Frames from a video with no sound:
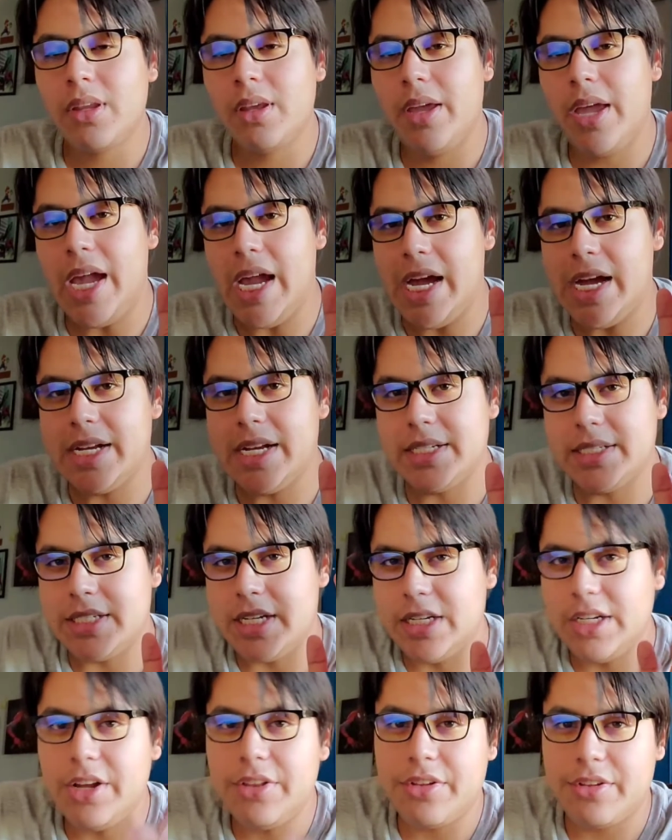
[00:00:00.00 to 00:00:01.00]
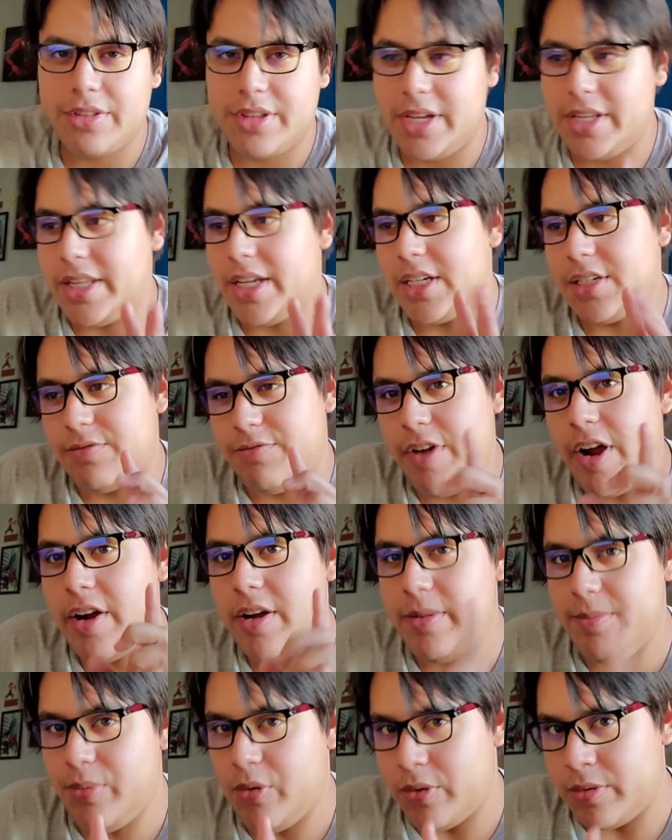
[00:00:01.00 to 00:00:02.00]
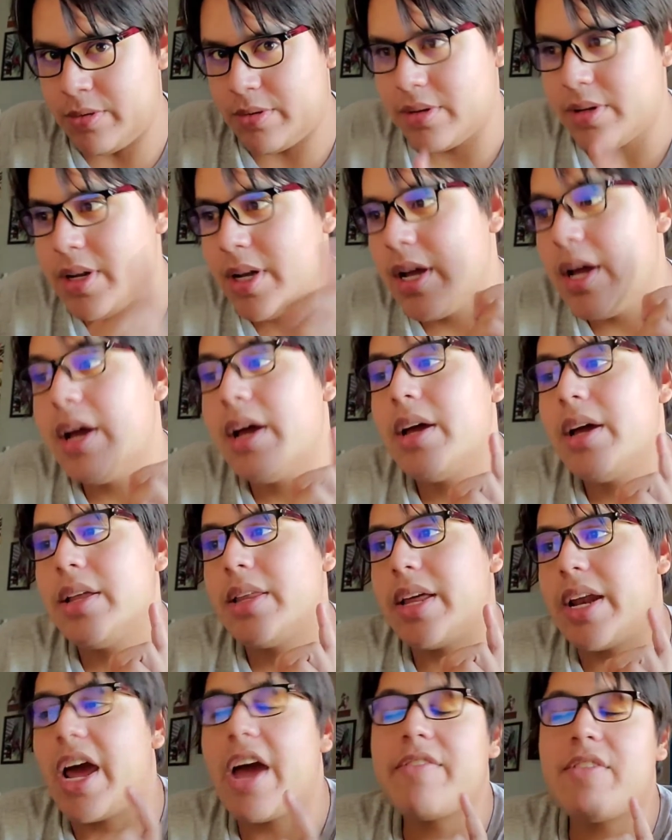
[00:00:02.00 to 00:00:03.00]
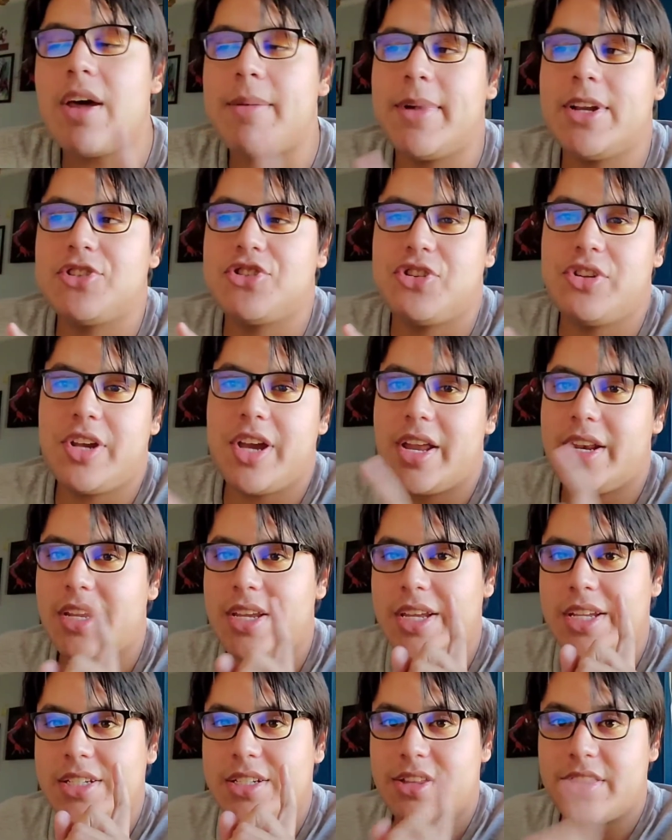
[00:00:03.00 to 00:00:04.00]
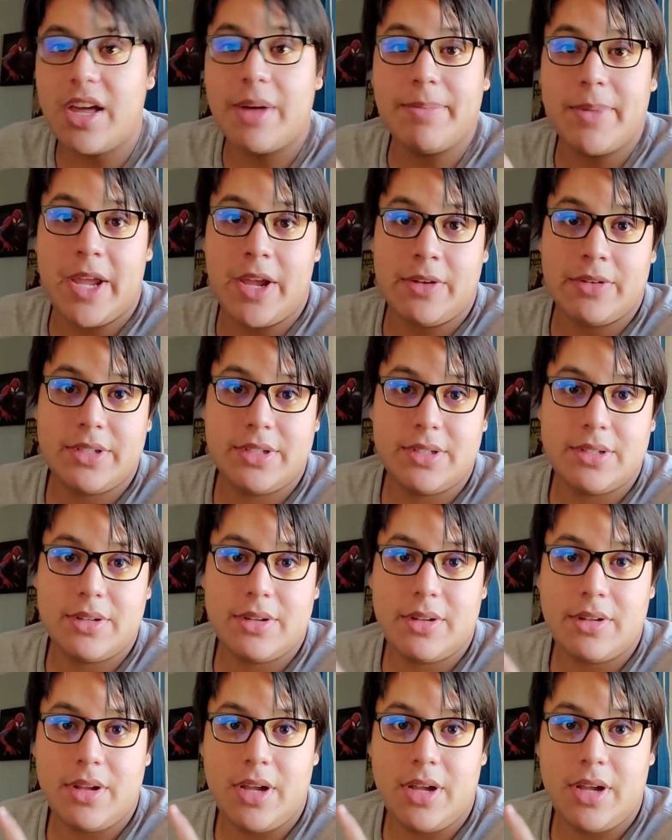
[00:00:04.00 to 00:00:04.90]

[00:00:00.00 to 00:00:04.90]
And another thing that's very important that I have not mentioned yet is thumbnails.